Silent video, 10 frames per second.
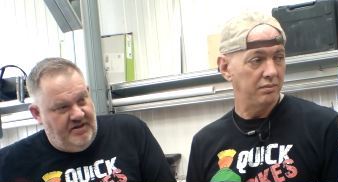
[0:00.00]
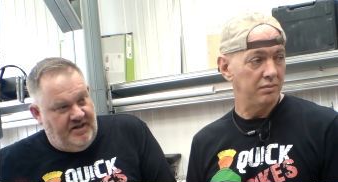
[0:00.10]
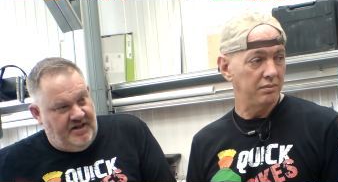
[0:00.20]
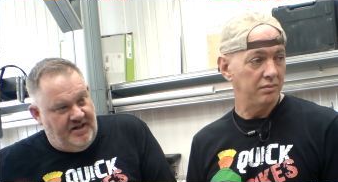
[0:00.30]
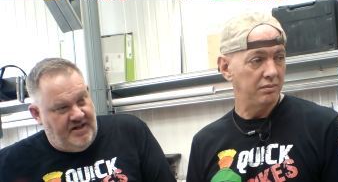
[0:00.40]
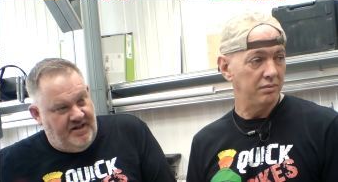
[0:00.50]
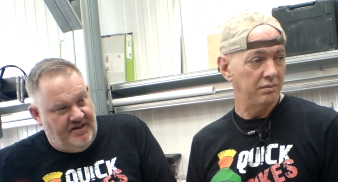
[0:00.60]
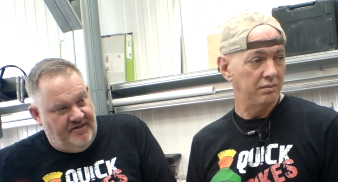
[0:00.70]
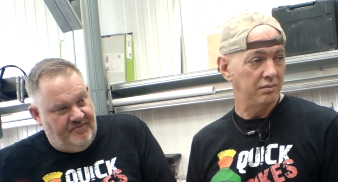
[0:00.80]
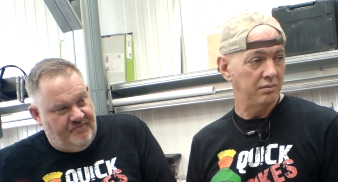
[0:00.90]
Speaker 1: uh,
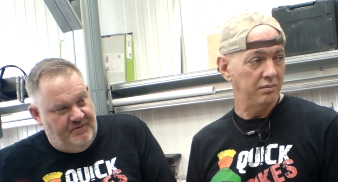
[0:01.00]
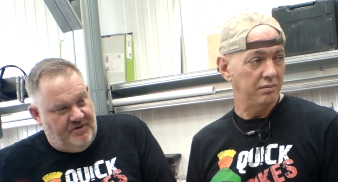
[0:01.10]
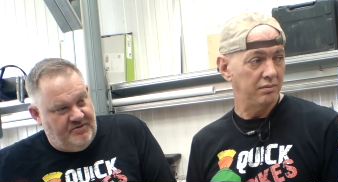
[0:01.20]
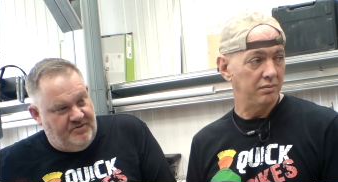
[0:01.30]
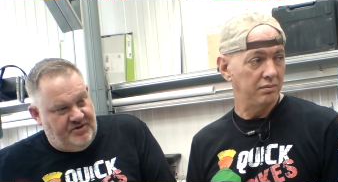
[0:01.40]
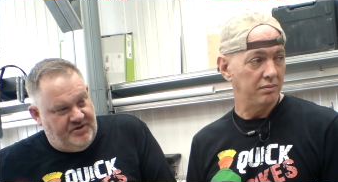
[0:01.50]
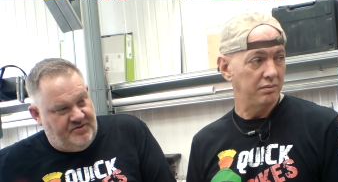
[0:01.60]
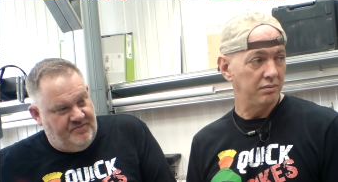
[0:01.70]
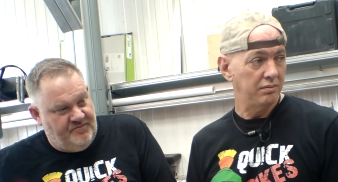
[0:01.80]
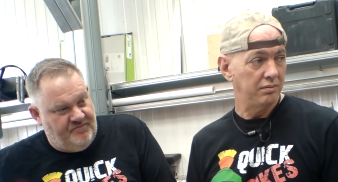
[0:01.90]
we might as well just
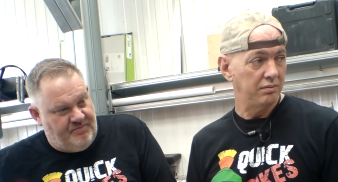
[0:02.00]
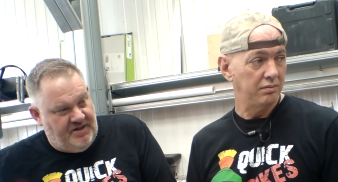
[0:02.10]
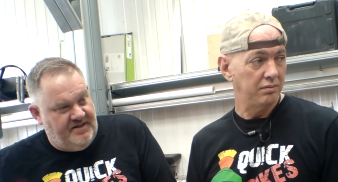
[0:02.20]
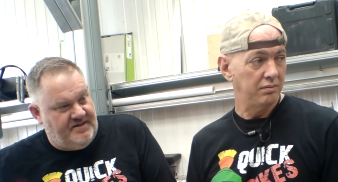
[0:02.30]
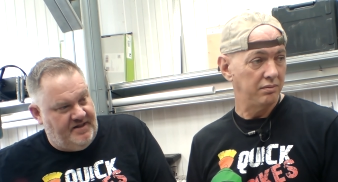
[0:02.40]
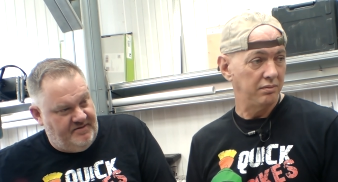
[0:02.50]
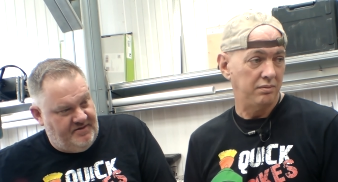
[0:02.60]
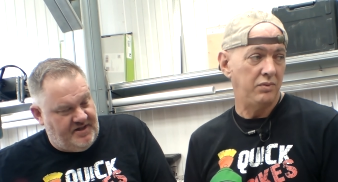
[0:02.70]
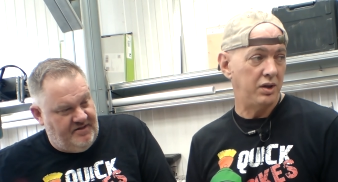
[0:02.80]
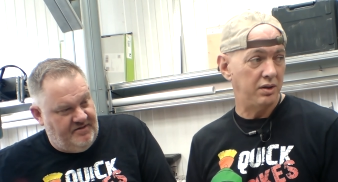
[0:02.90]
replace it.
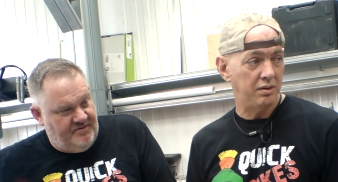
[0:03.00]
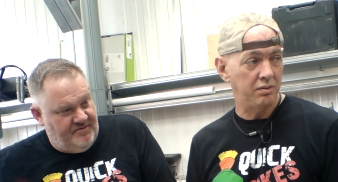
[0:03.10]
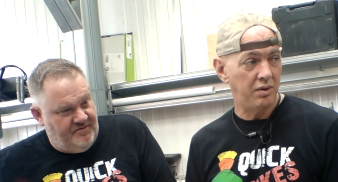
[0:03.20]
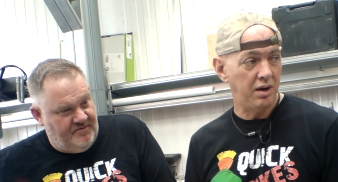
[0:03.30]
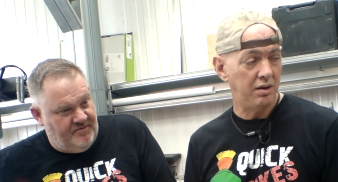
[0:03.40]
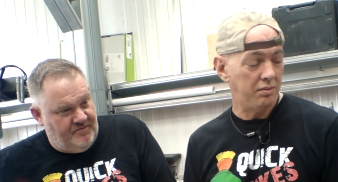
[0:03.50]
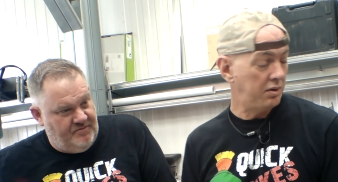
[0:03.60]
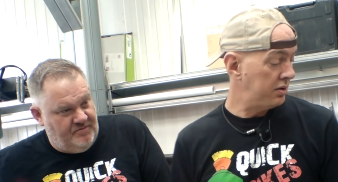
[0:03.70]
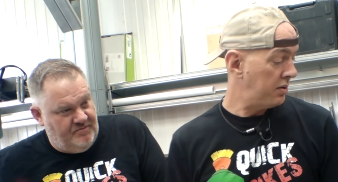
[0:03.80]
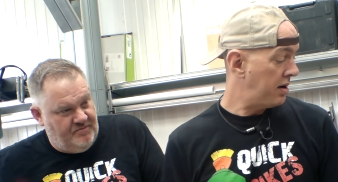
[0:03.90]
So Well, we
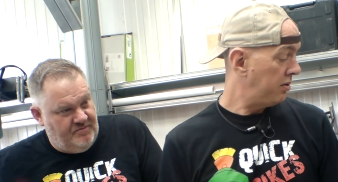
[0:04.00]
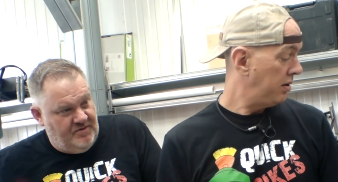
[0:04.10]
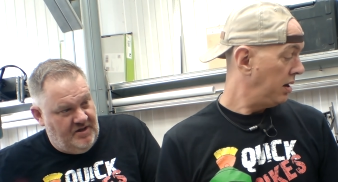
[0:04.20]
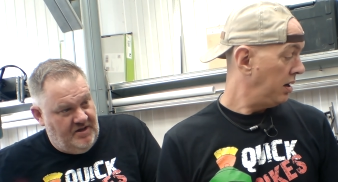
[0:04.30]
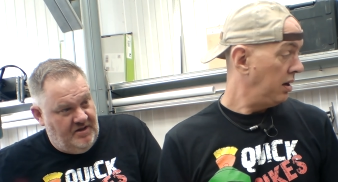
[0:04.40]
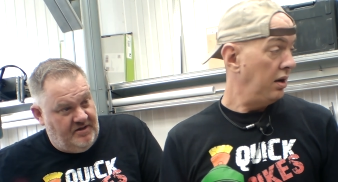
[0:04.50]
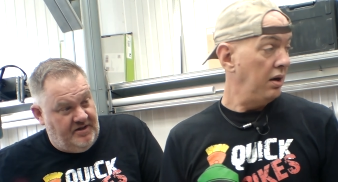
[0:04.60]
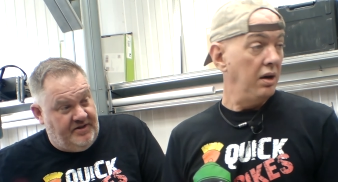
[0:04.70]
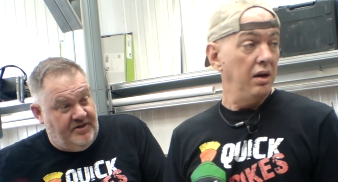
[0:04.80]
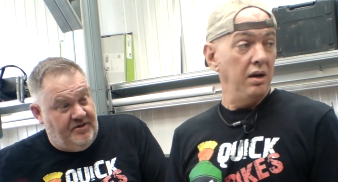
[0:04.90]
might as well.
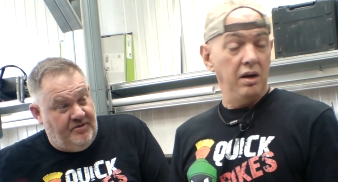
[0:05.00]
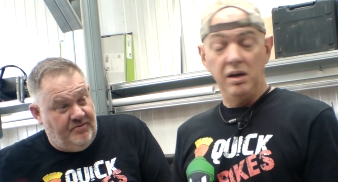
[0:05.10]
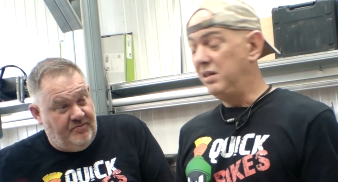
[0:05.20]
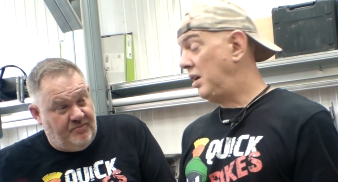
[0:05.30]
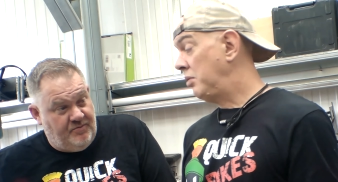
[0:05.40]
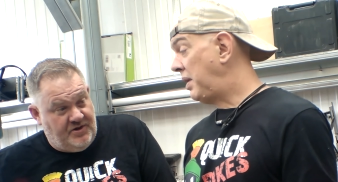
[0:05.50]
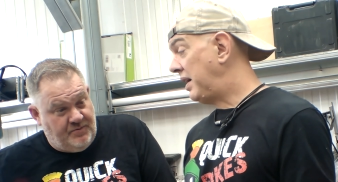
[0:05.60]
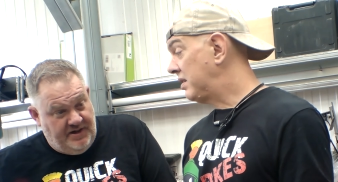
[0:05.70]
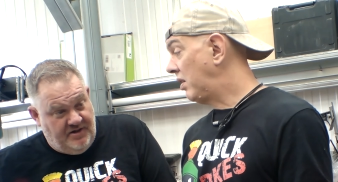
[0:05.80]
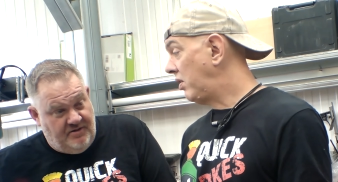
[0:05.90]
Gonna do no
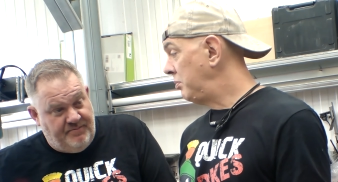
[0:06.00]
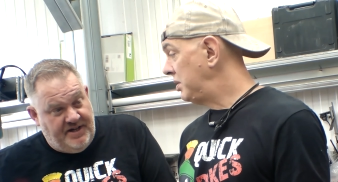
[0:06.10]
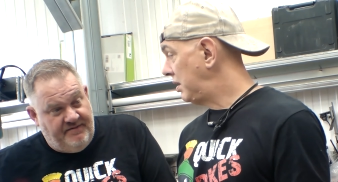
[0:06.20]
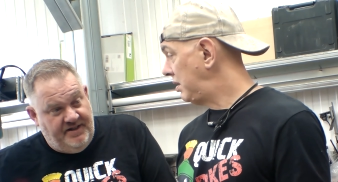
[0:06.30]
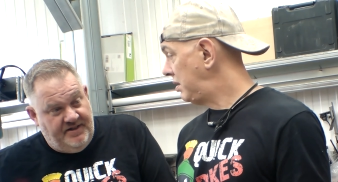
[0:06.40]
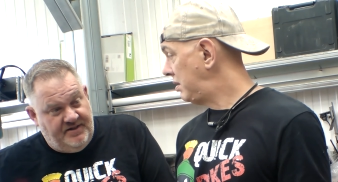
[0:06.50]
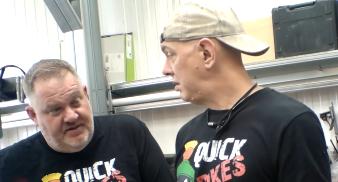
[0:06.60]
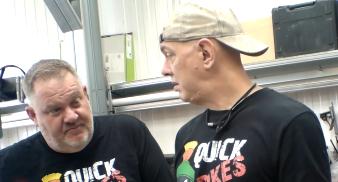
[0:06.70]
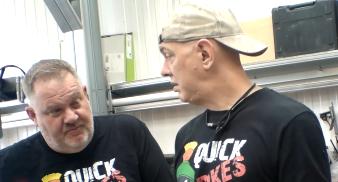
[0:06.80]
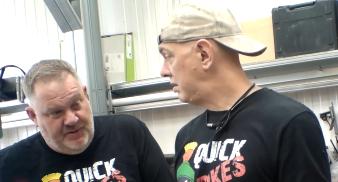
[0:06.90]
swing time, arm bearings,
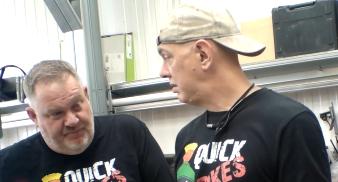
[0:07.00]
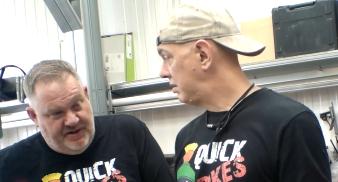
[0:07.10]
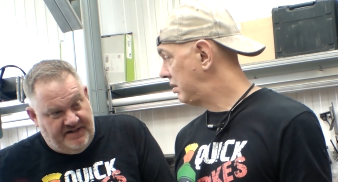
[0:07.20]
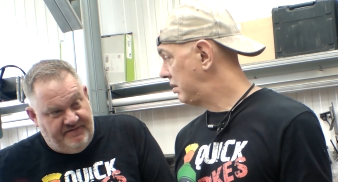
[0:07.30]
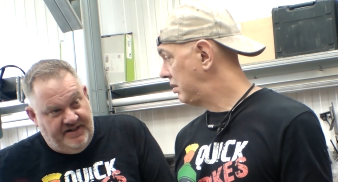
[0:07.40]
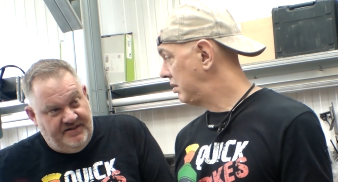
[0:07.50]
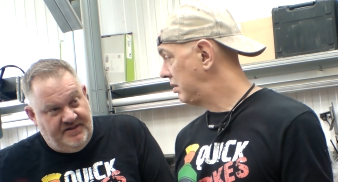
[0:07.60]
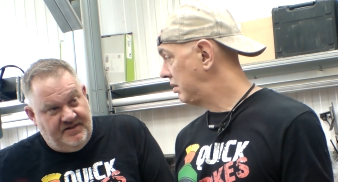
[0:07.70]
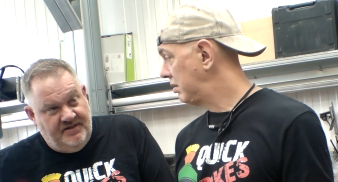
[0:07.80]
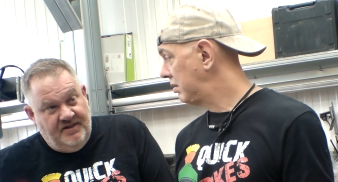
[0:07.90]
wheel bearings,
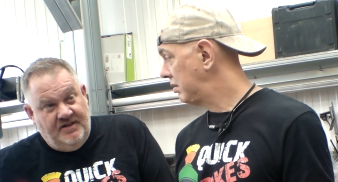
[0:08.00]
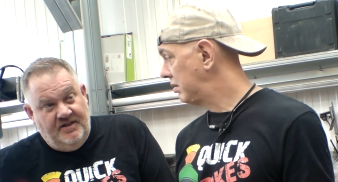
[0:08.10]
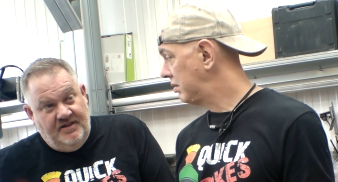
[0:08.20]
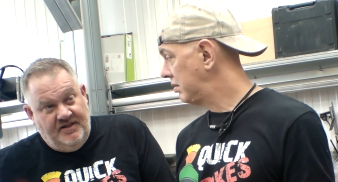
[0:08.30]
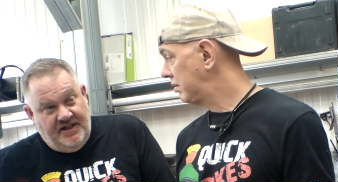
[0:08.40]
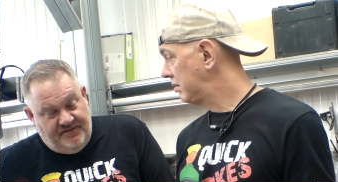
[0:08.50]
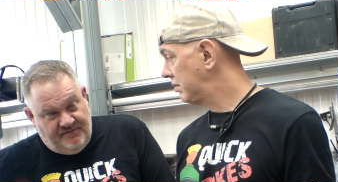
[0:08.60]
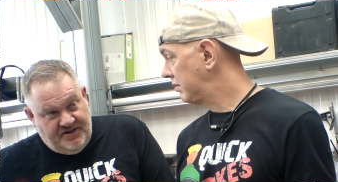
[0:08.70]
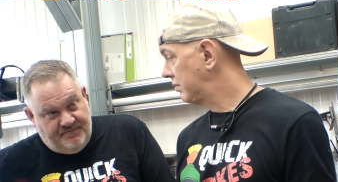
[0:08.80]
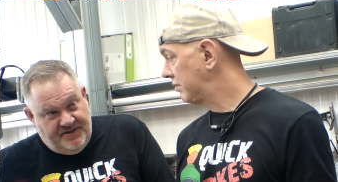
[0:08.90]
head
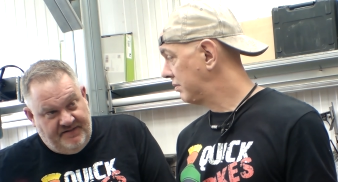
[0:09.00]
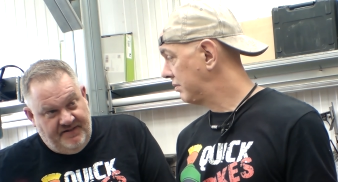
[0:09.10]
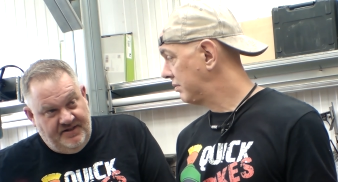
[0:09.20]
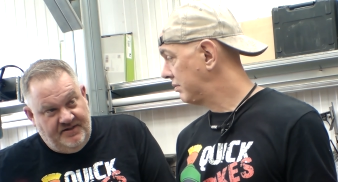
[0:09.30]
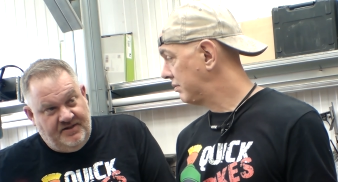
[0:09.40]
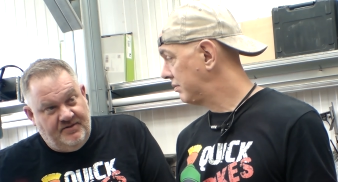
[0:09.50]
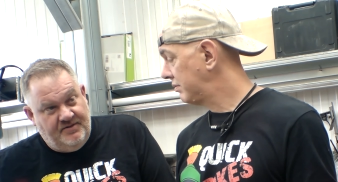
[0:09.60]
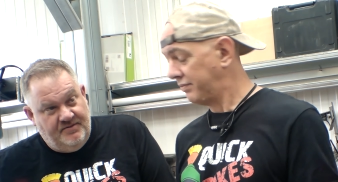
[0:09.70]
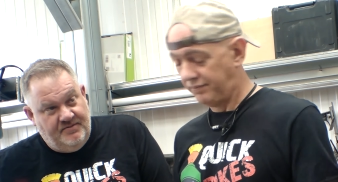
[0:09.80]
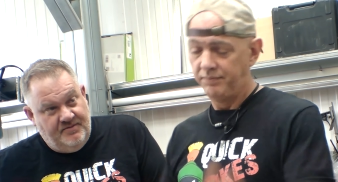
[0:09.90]
race bearings.
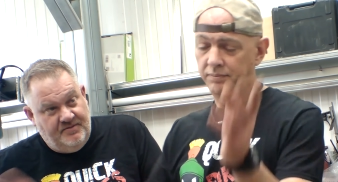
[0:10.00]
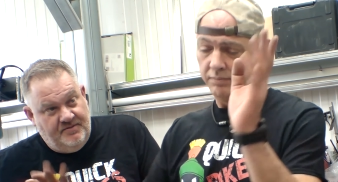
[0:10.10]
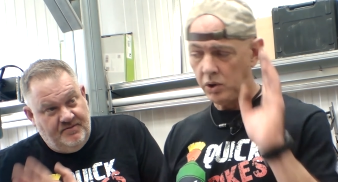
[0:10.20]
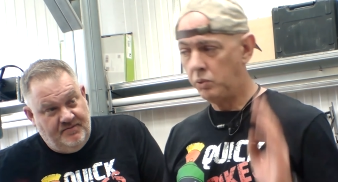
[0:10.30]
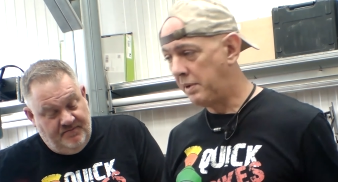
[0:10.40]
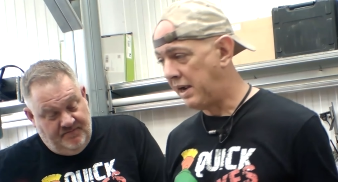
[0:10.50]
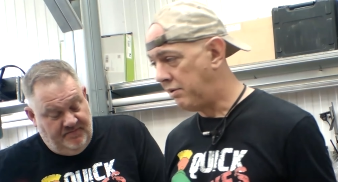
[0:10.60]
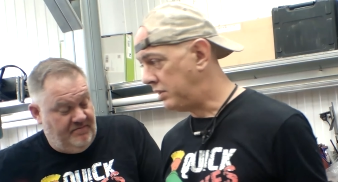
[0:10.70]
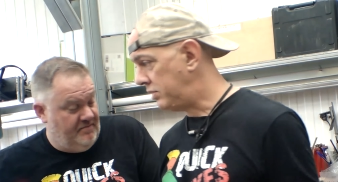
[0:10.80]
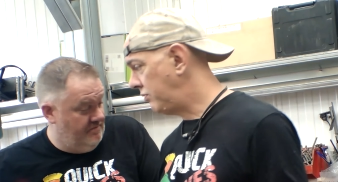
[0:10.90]
Speaker 2: All the bearings.